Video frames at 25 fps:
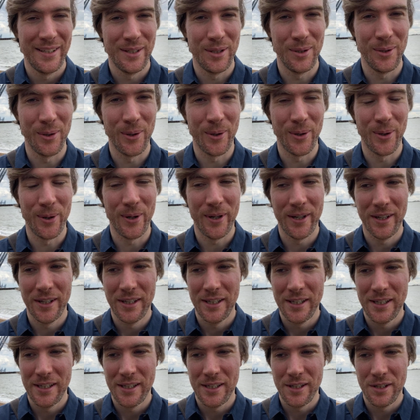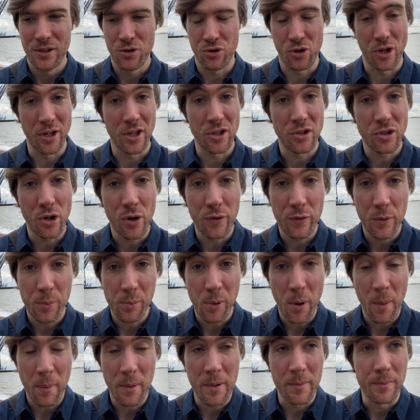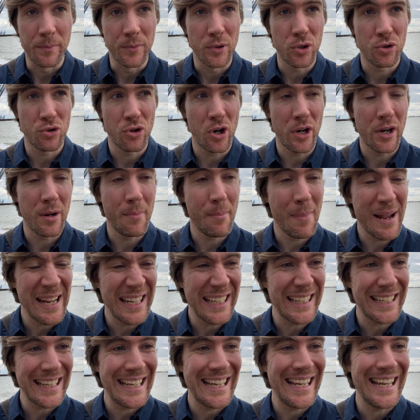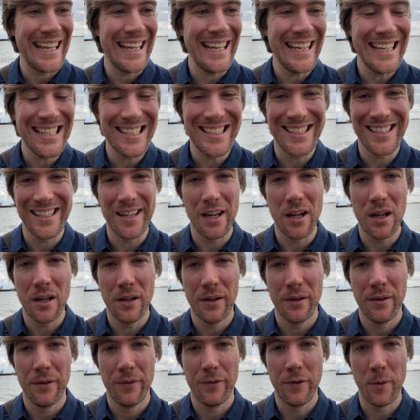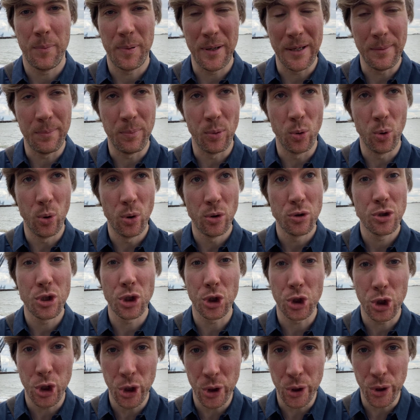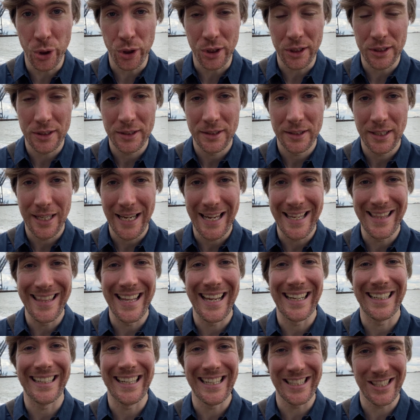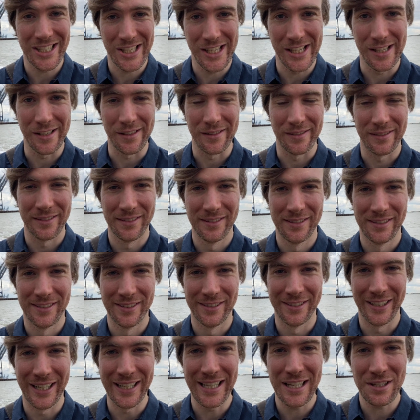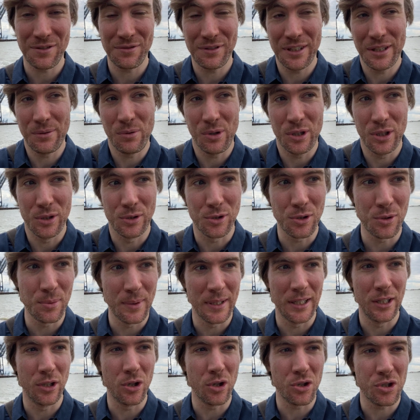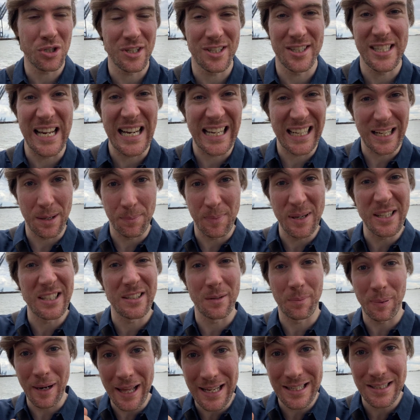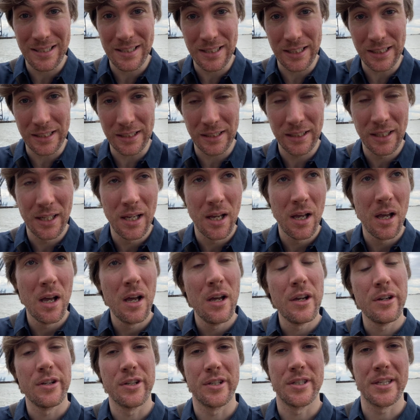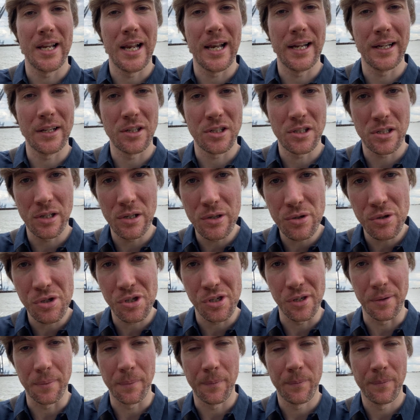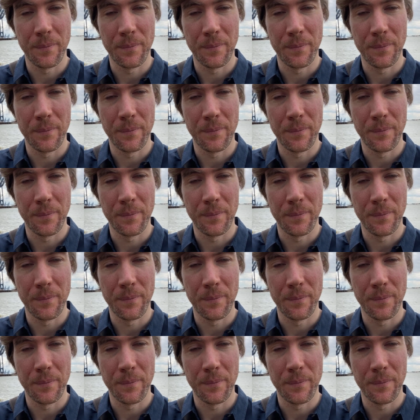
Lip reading: You're trying to solve a problem. You're trying to make it easier for people to cook in their kitchen, right? That's really what you're doing. You're not just selling a piece of plastic, you're selling a solution.